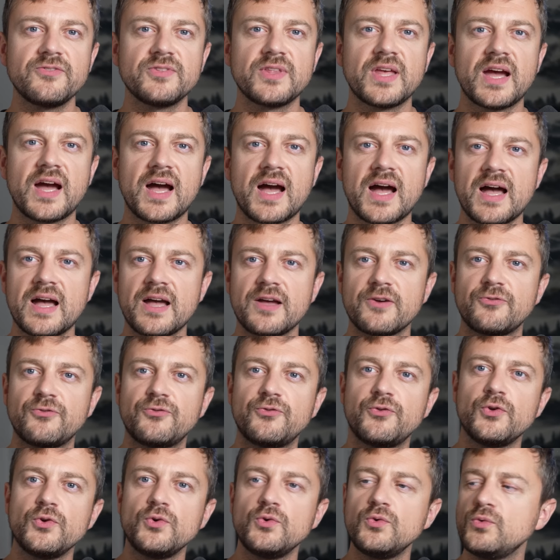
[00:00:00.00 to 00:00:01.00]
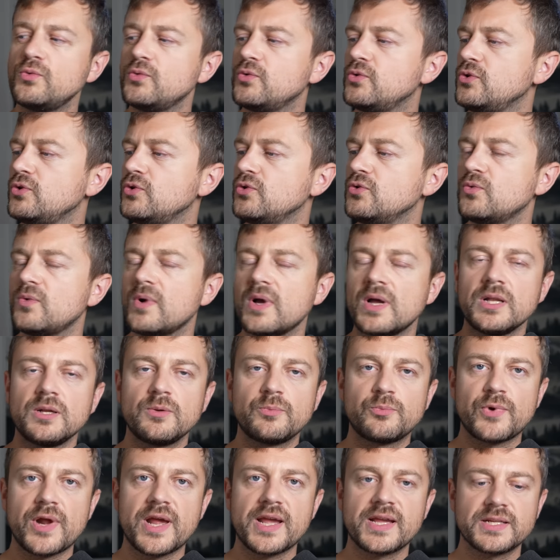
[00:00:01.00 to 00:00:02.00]
there are a few new
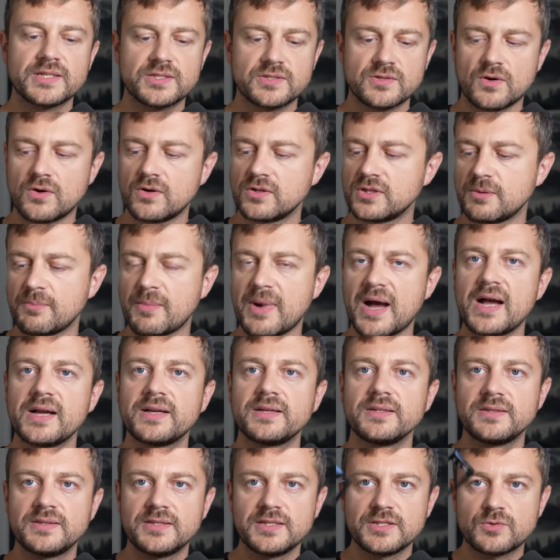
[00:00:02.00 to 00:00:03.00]
L brackets on the market.